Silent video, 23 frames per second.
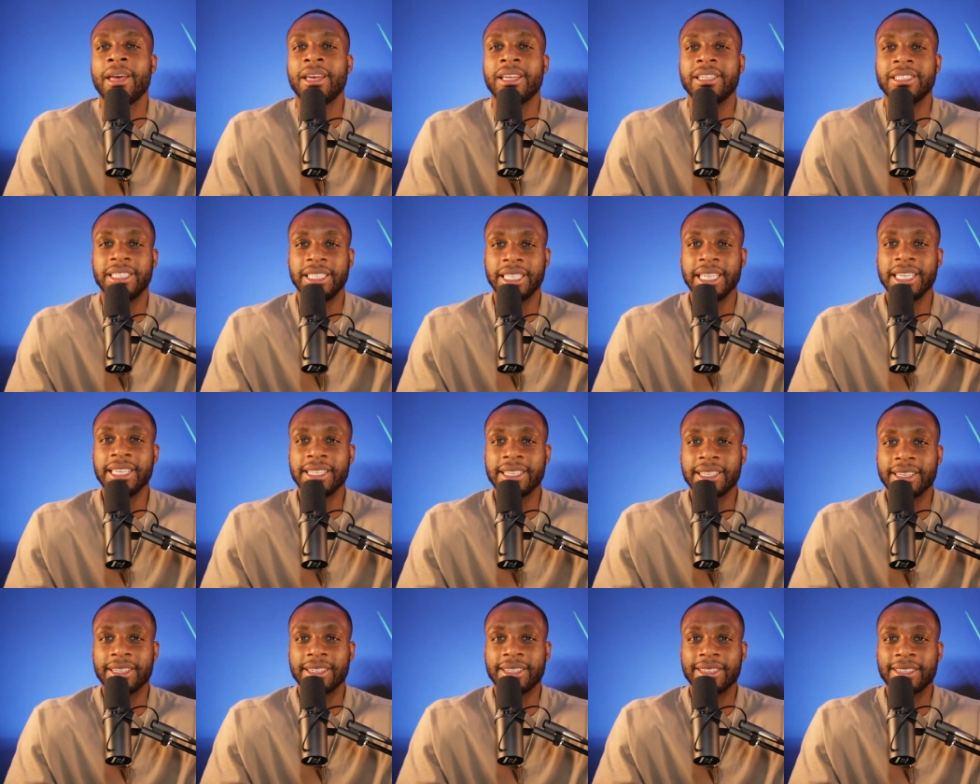
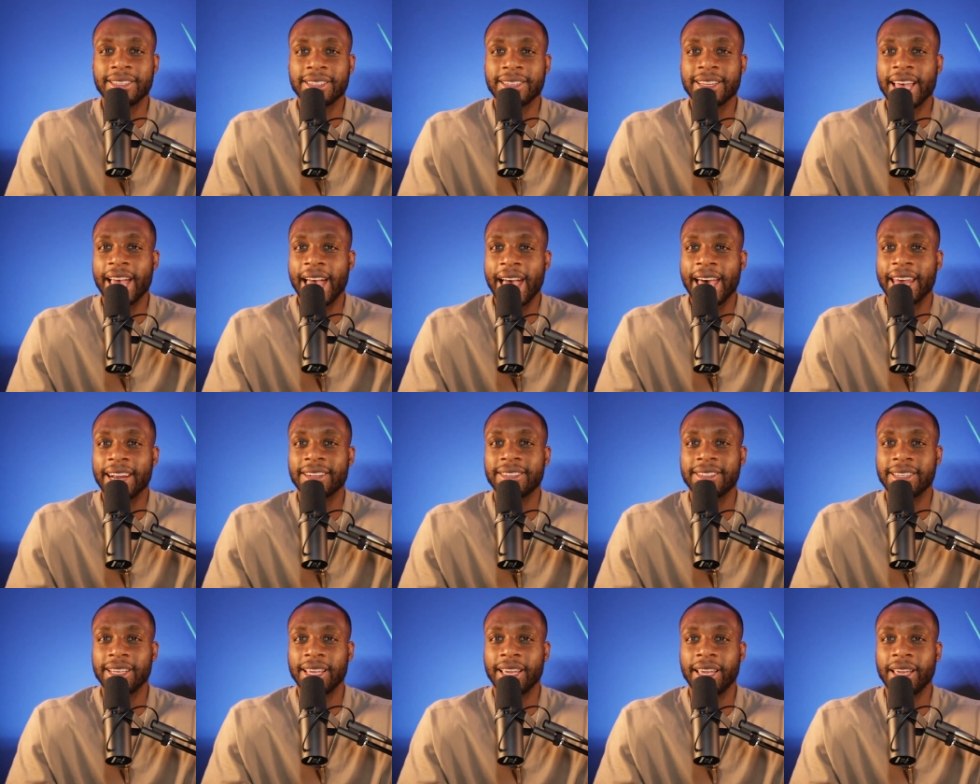Jesus had a
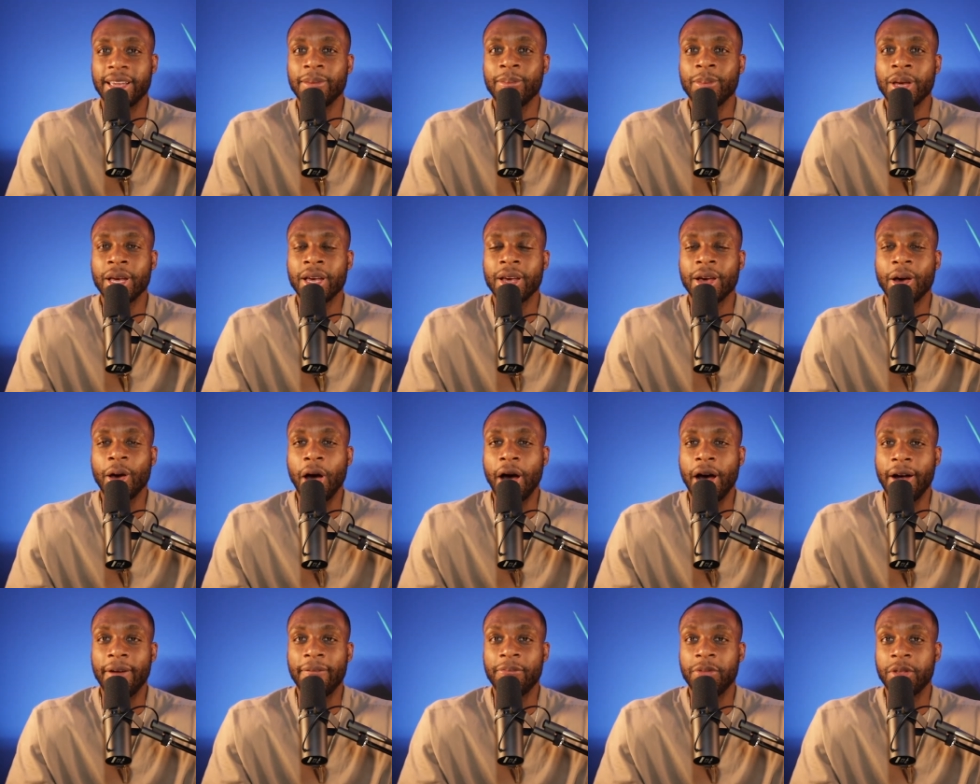team
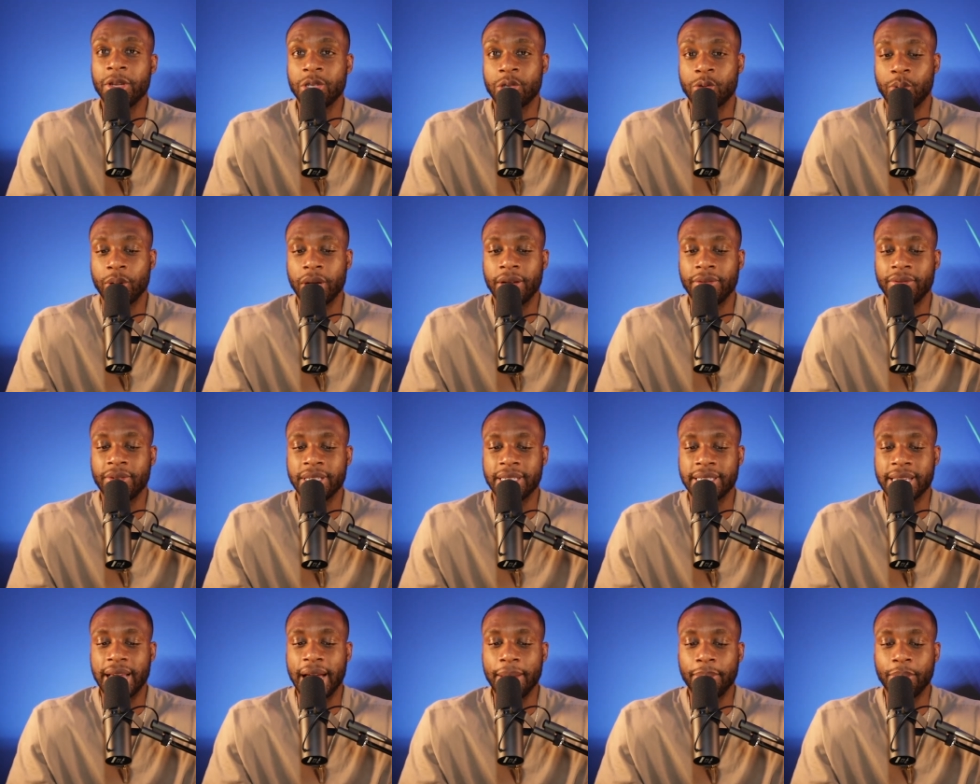of the 12
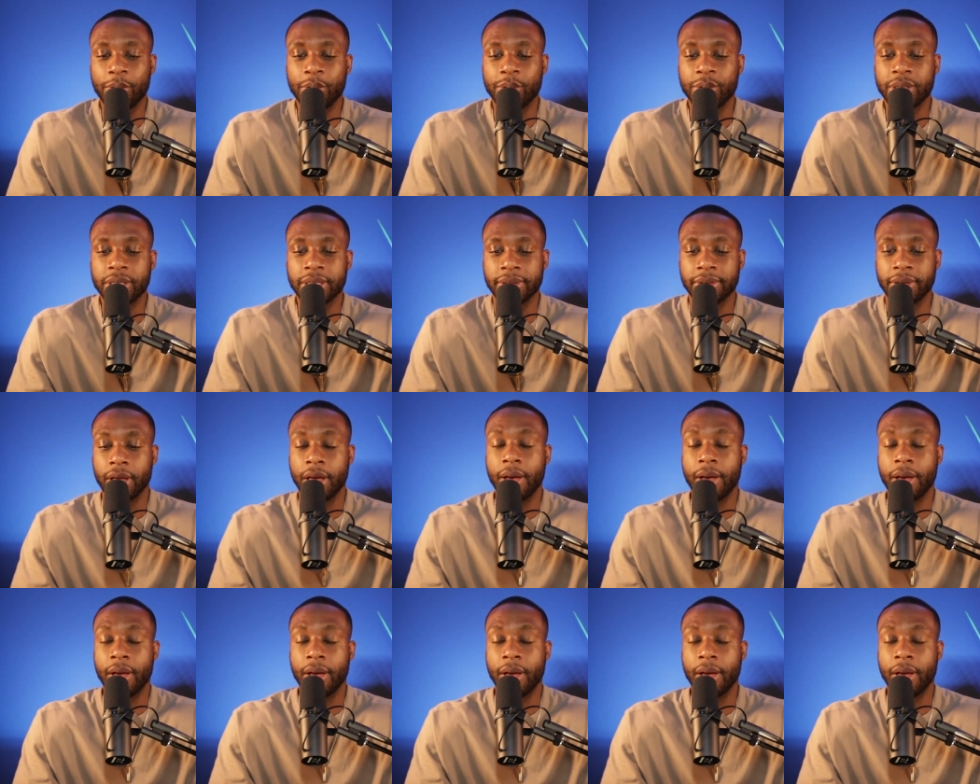disciples.